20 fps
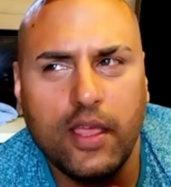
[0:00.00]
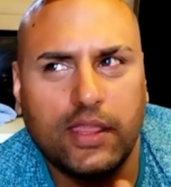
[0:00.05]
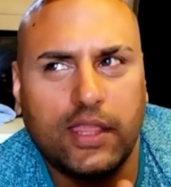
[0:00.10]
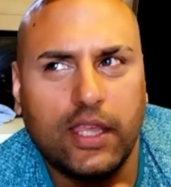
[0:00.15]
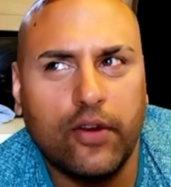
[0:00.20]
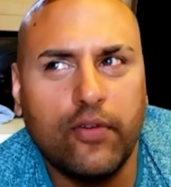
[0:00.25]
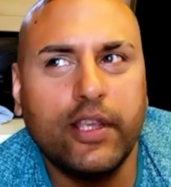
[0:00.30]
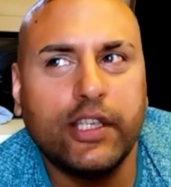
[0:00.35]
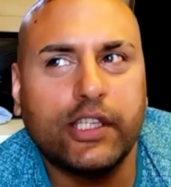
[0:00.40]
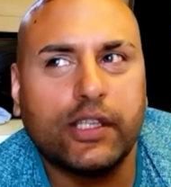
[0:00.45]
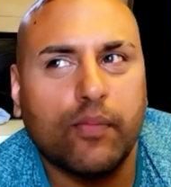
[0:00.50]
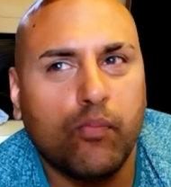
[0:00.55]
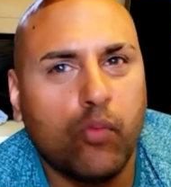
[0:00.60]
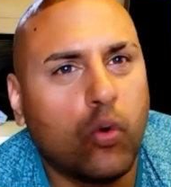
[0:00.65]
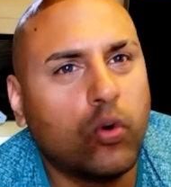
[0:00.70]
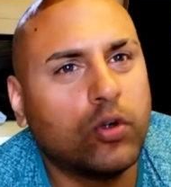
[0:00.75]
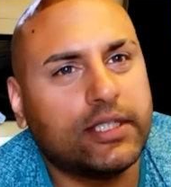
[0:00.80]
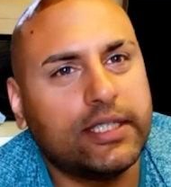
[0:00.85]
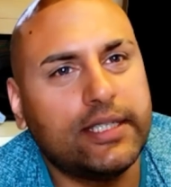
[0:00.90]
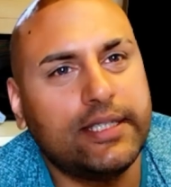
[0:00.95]
There is
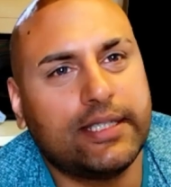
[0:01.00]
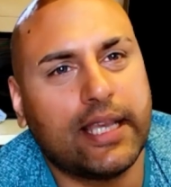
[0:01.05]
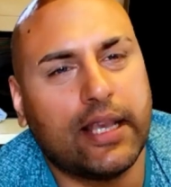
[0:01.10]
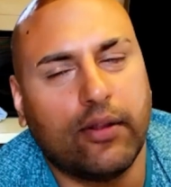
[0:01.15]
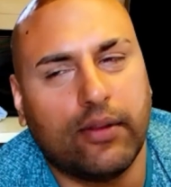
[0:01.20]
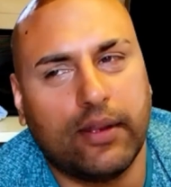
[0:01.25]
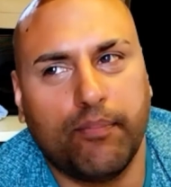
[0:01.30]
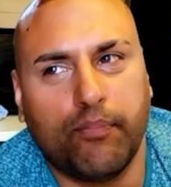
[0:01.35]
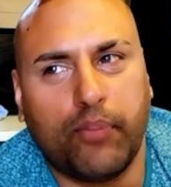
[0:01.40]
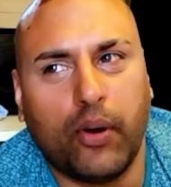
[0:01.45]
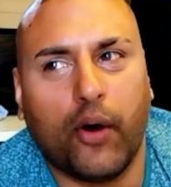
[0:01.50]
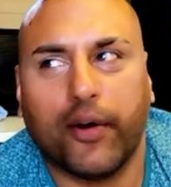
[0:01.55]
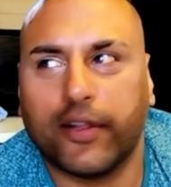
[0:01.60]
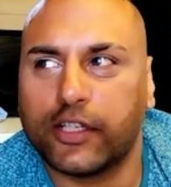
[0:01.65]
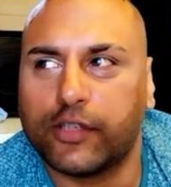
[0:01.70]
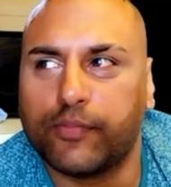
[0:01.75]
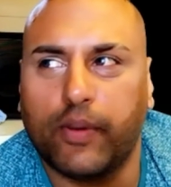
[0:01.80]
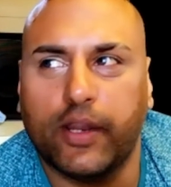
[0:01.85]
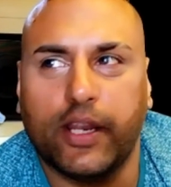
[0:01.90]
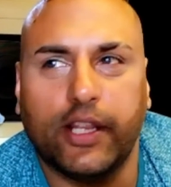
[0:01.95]
more detail in
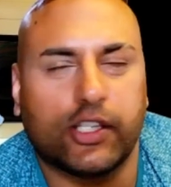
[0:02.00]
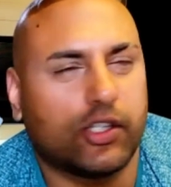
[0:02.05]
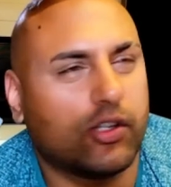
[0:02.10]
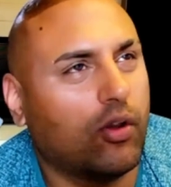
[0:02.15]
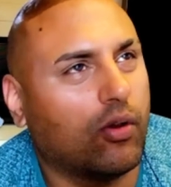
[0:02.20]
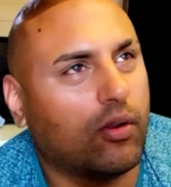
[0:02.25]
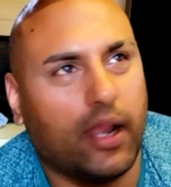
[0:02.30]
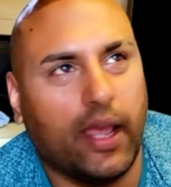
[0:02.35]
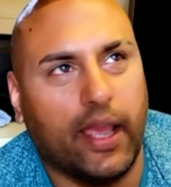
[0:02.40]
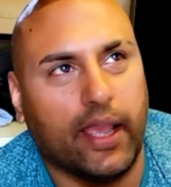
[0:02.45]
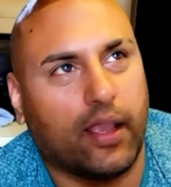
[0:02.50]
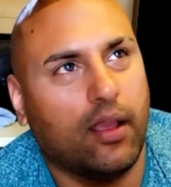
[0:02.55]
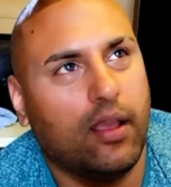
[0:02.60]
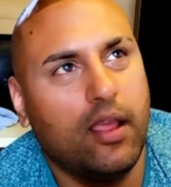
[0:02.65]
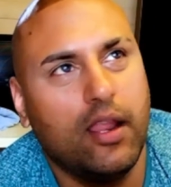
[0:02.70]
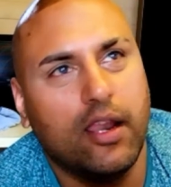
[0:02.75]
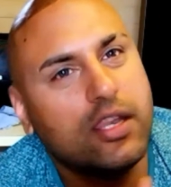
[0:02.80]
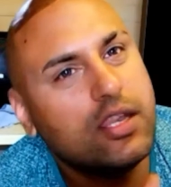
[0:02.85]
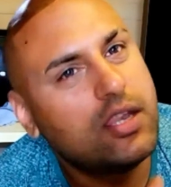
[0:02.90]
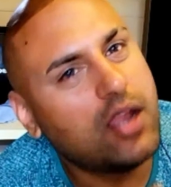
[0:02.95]
parts, but it's not like
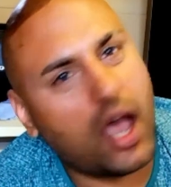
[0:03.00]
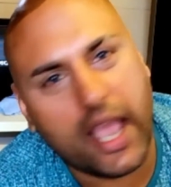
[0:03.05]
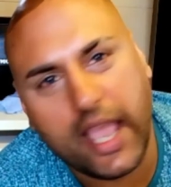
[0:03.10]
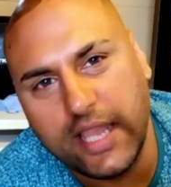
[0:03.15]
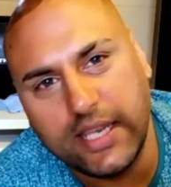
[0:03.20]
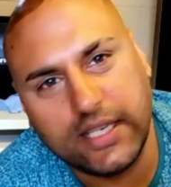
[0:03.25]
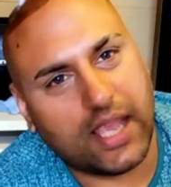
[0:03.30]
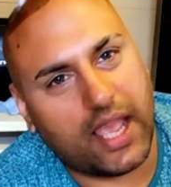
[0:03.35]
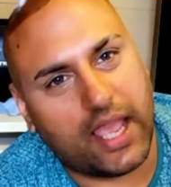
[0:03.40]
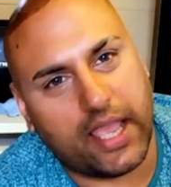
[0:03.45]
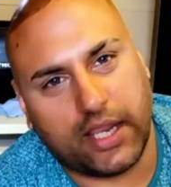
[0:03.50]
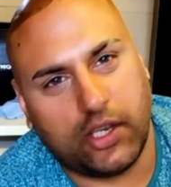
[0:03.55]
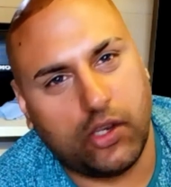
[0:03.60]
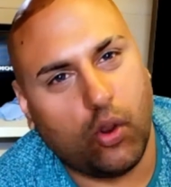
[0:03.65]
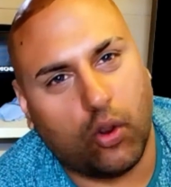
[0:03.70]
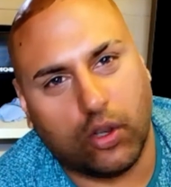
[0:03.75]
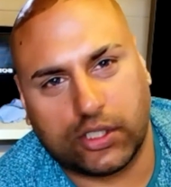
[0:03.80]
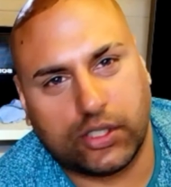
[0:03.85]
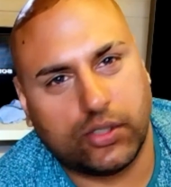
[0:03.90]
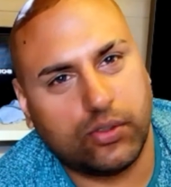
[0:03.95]
night and day,
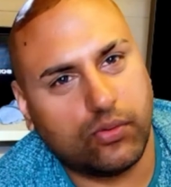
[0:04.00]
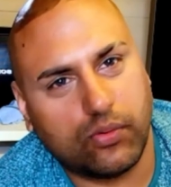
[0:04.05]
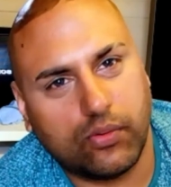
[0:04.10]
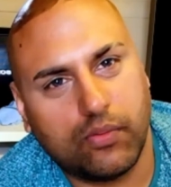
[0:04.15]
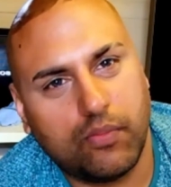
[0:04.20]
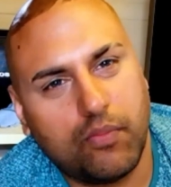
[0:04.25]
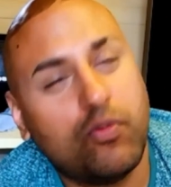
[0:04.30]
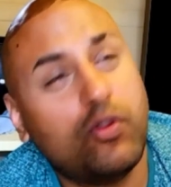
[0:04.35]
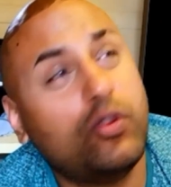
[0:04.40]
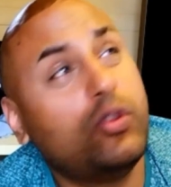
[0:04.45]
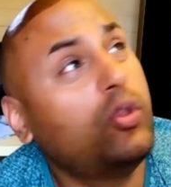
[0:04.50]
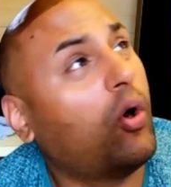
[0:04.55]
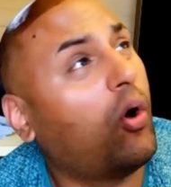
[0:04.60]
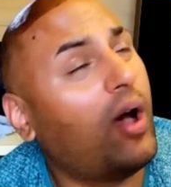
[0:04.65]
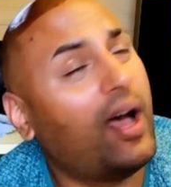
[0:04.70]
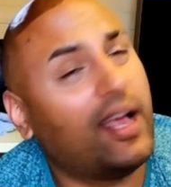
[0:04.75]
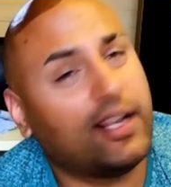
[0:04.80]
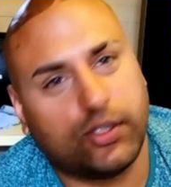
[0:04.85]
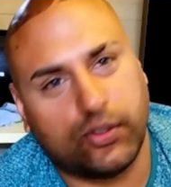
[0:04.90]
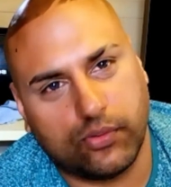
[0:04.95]
not at all,
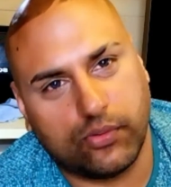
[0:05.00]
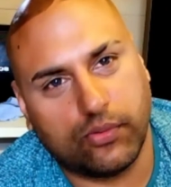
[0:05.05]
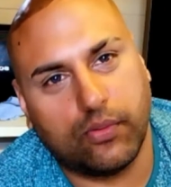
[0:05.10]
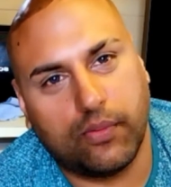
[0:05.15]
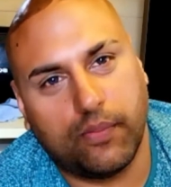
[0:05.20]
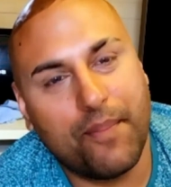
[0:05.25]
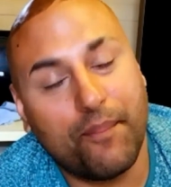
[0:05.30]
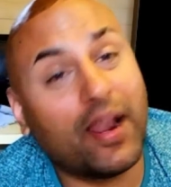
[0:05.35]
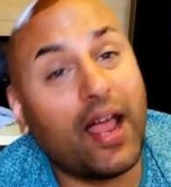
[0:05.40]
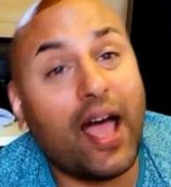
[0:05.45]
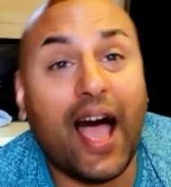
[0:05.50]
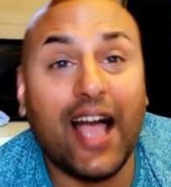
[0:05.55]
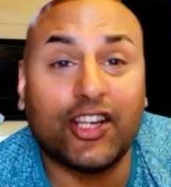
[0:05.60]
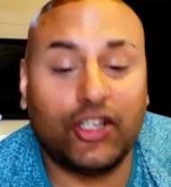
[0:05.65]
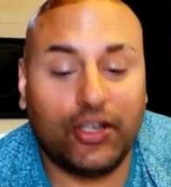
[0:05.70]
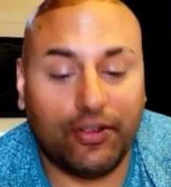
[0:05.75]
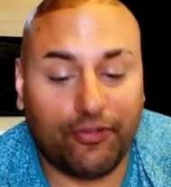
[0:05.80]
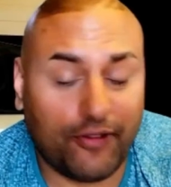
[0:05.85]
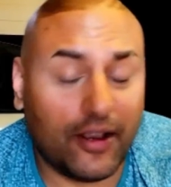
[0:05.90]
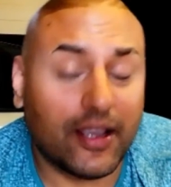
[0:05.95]
not at all. But I
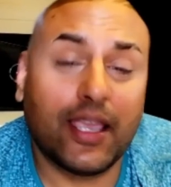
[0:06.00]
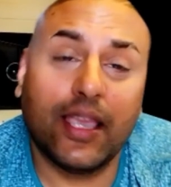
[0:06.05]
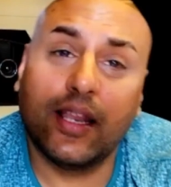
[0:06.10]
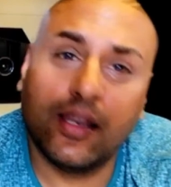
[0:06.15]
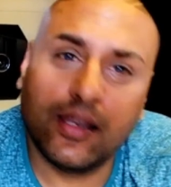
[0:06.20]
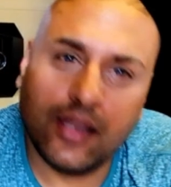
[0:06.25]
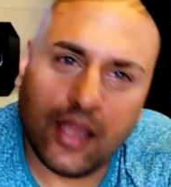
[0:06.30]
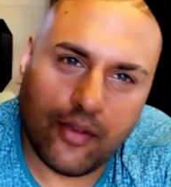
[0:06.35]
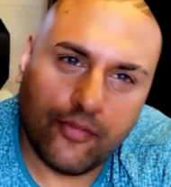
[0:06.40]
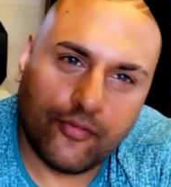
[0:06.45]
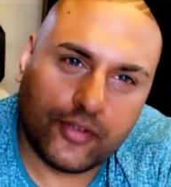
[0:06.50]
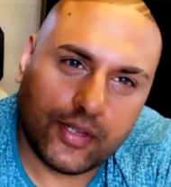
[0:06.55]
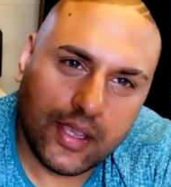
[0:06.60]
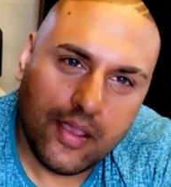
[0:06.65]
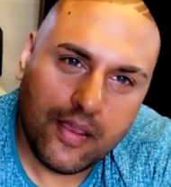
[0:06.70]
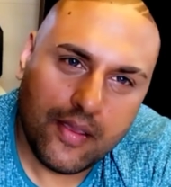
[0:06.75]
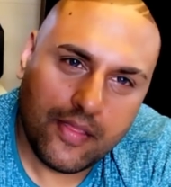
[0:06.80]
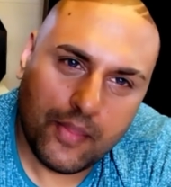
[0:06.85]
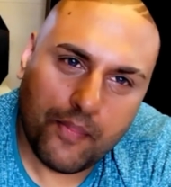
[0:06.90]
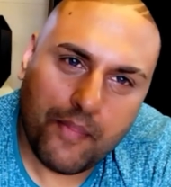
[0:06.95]
actually fucking loved
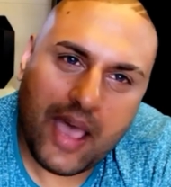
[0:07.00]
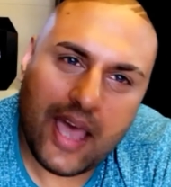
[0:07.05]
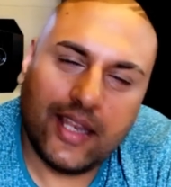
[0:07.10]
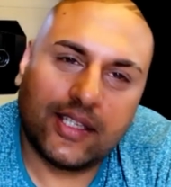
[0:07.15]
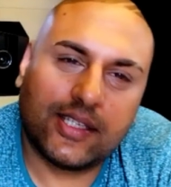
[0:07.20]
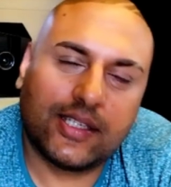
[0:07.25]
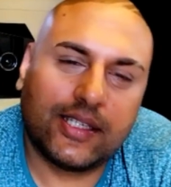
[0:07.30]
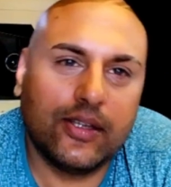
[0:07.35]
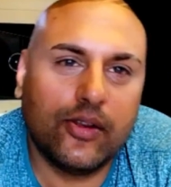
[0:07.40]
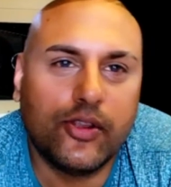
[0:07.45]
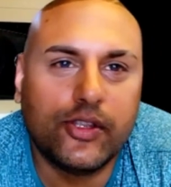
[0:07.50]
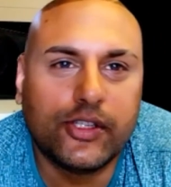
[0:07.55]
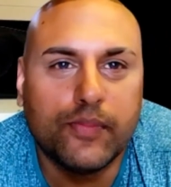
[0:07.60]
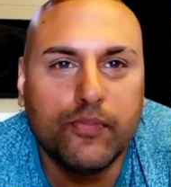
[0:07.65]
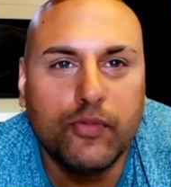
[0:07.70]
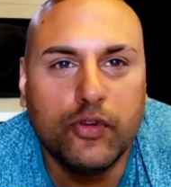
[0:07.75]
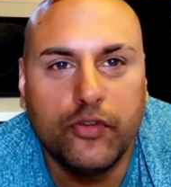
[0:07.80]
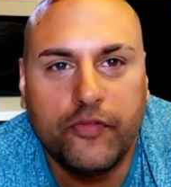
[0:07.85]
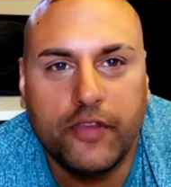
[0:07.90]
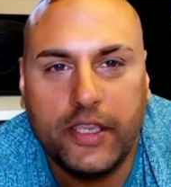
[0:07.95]
The Man of Steel as a
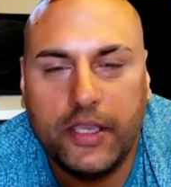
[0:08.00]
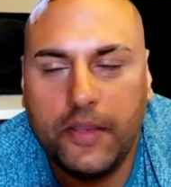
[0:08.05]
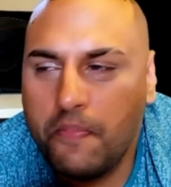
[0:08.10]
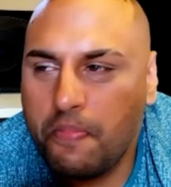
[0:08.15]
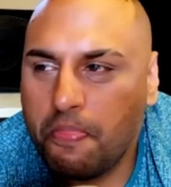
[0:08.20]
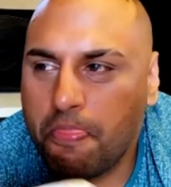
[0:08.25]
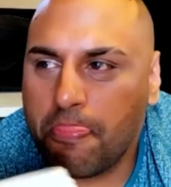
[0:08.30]
movie,